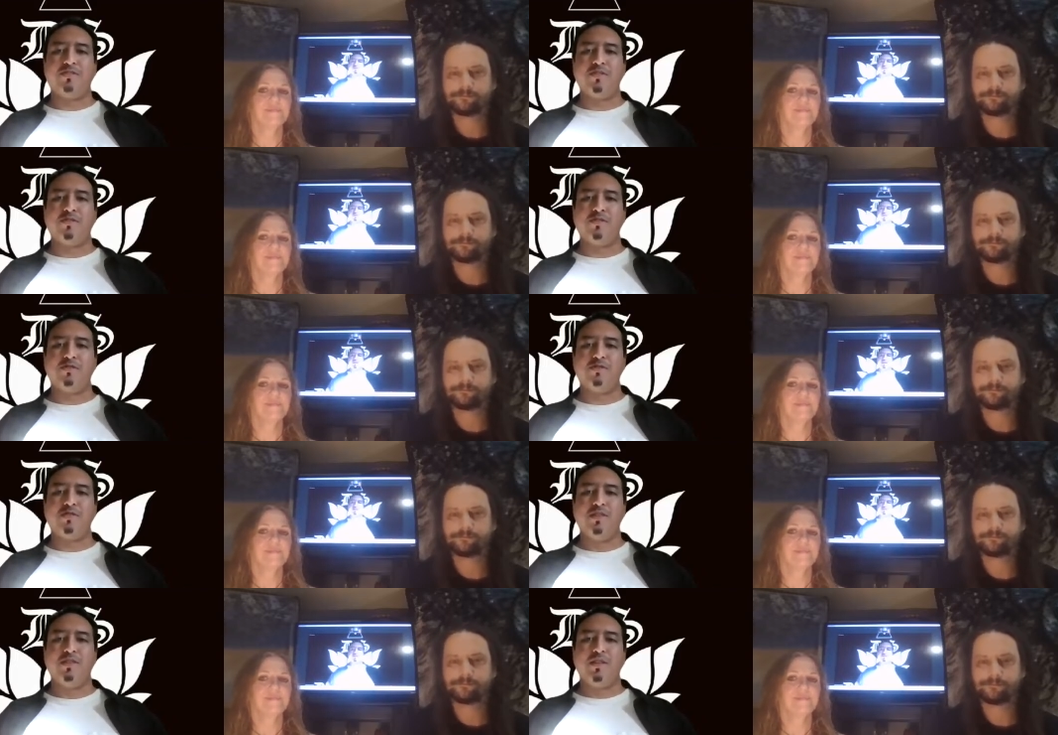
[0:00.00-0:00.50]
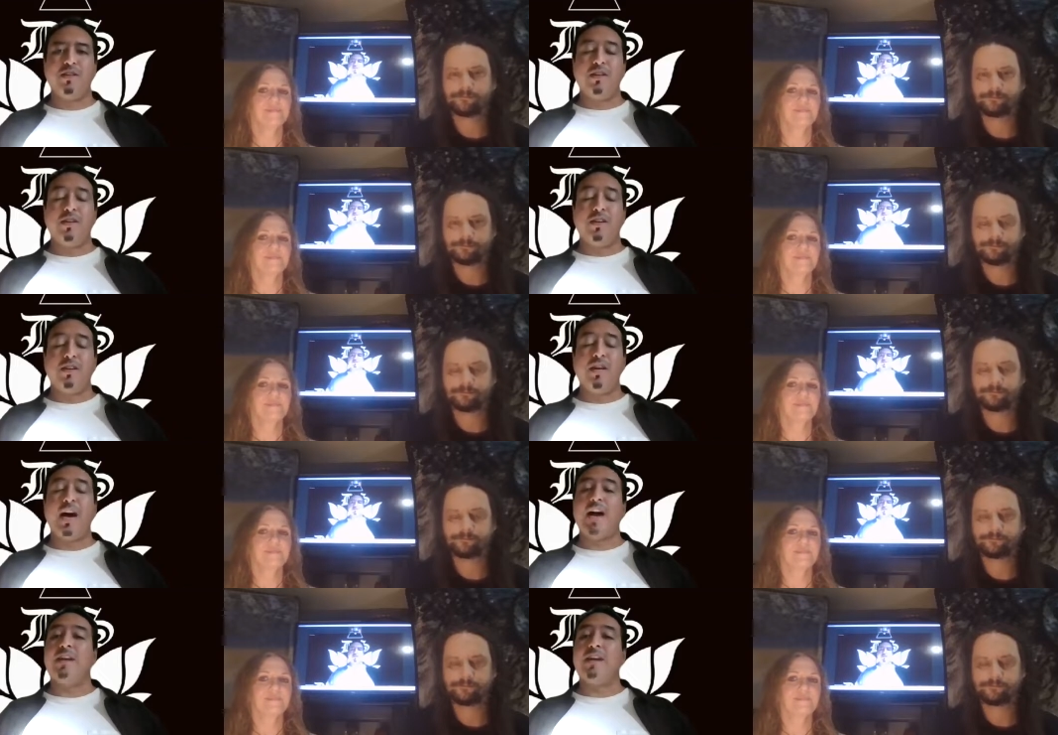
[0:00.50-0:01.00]
Speaker 1: So
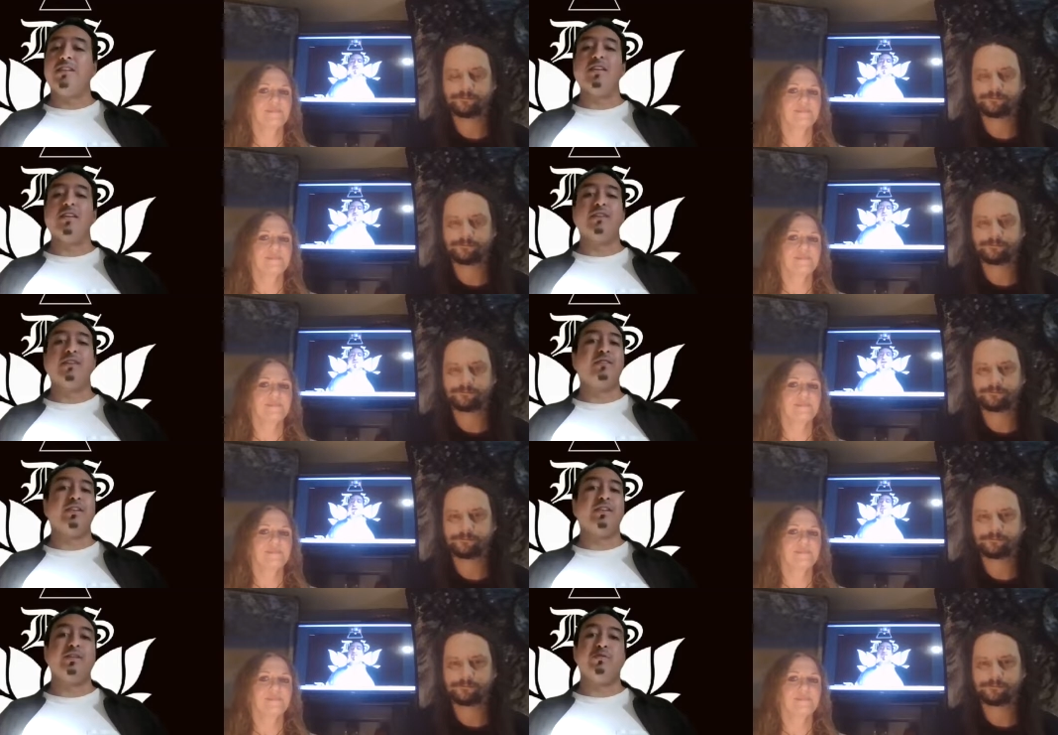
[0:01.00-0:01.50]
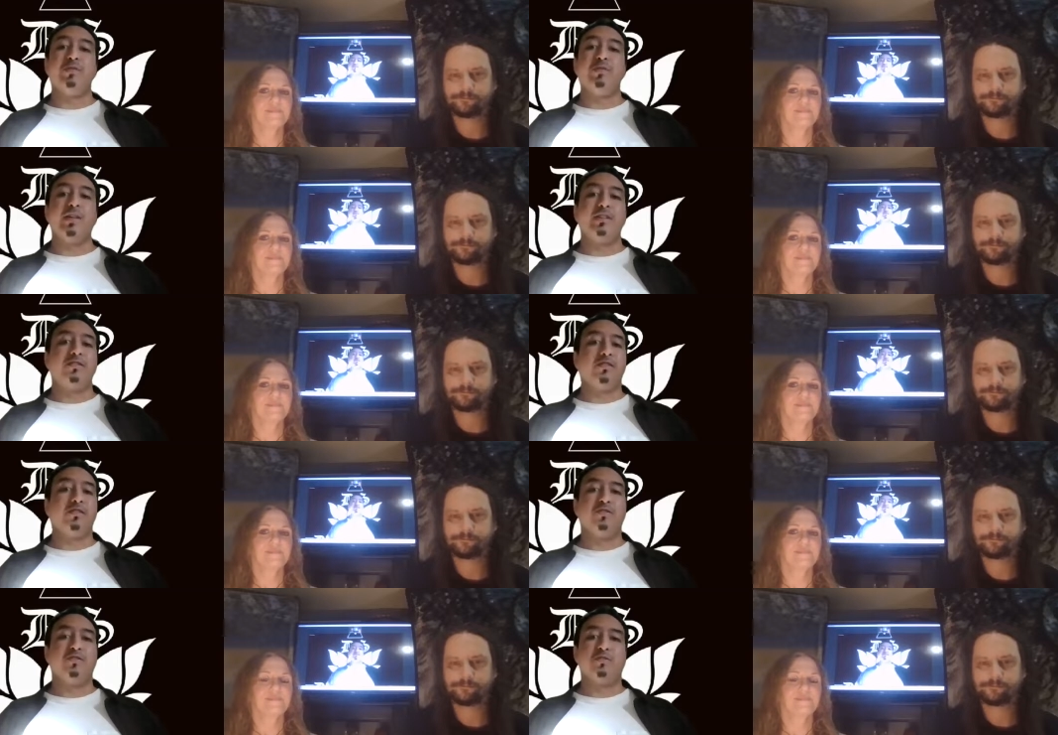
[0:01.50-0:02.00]
yeah, I can definitely
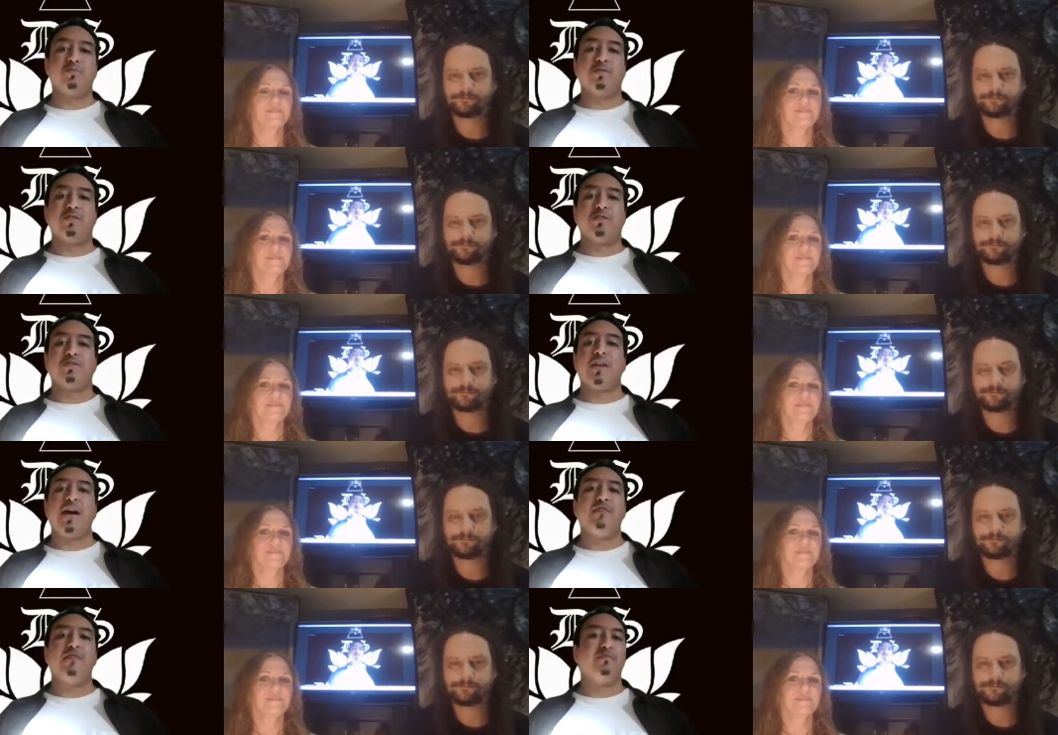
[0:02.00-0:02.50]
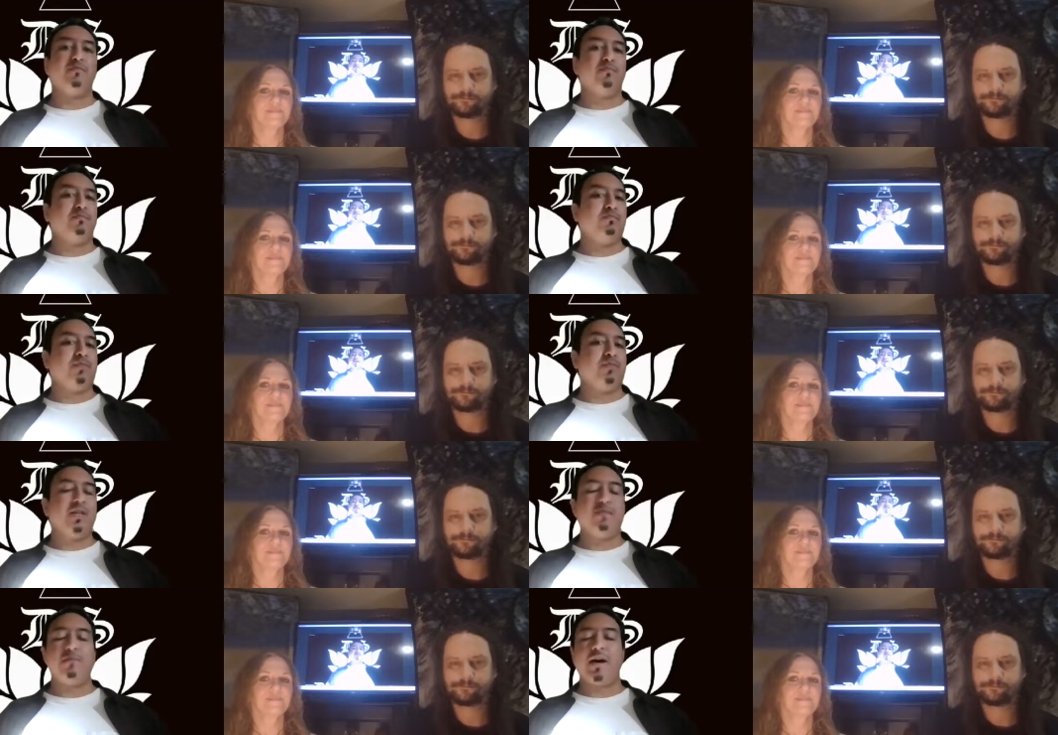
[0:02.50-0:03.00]
relate to those books. I have
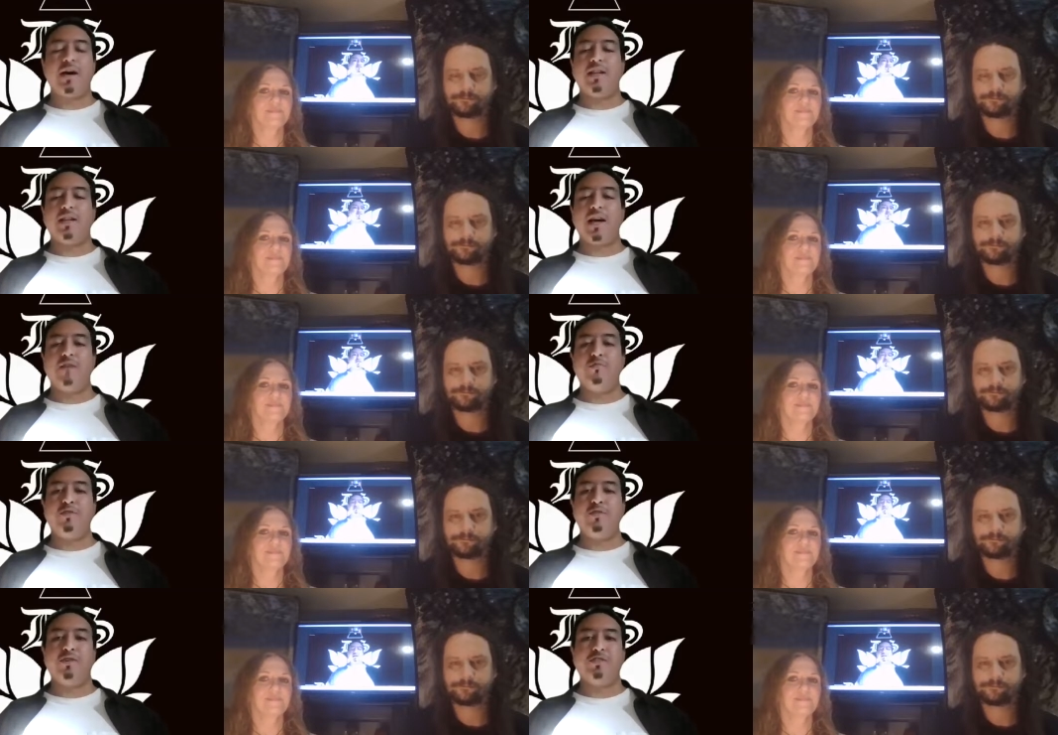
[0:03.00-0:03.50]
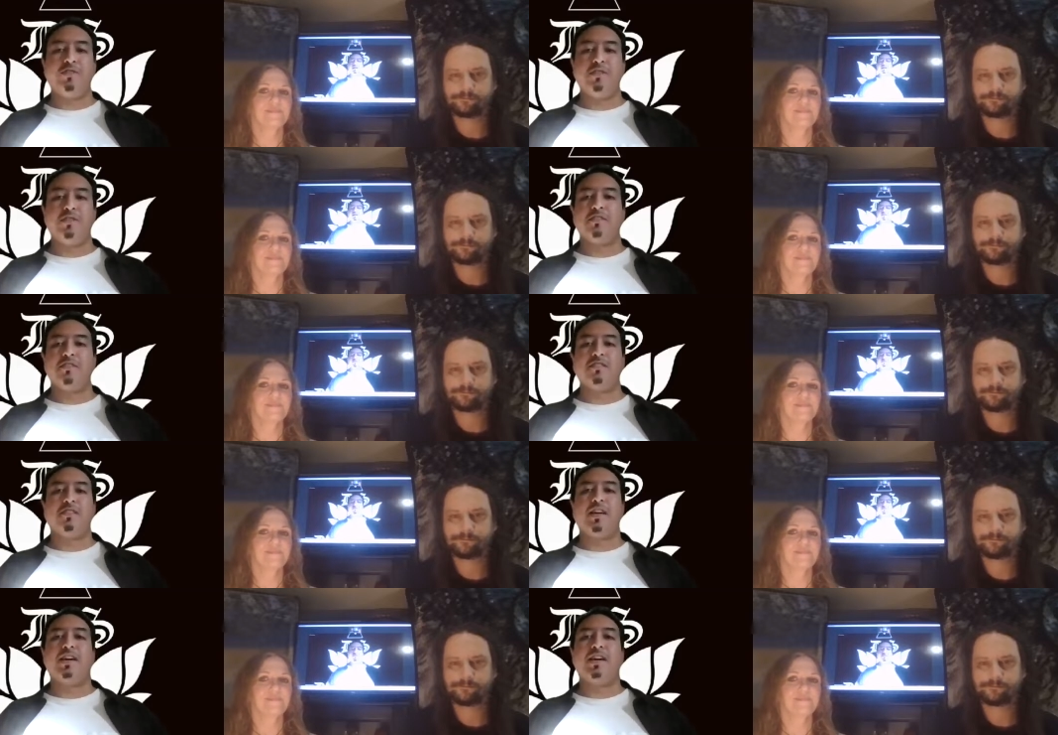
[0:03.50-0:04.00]
them in my library to
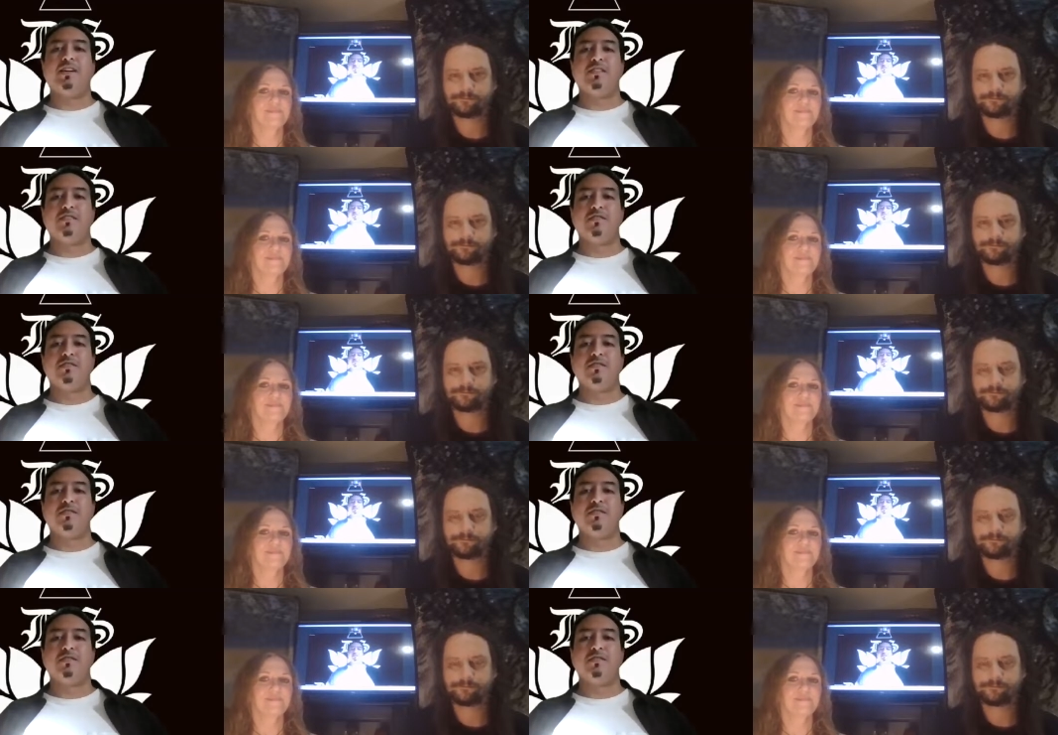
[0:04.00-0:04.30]
this day.